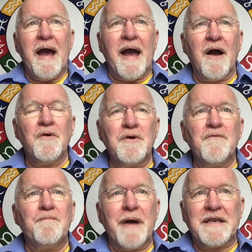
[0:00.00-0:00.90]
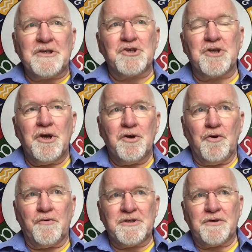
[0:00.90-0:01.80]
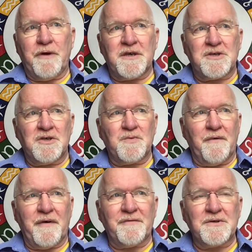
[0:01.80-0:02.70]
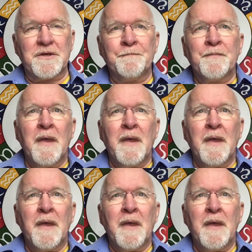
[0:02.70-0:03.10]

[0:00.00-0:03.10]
how you've managed your interactions with others,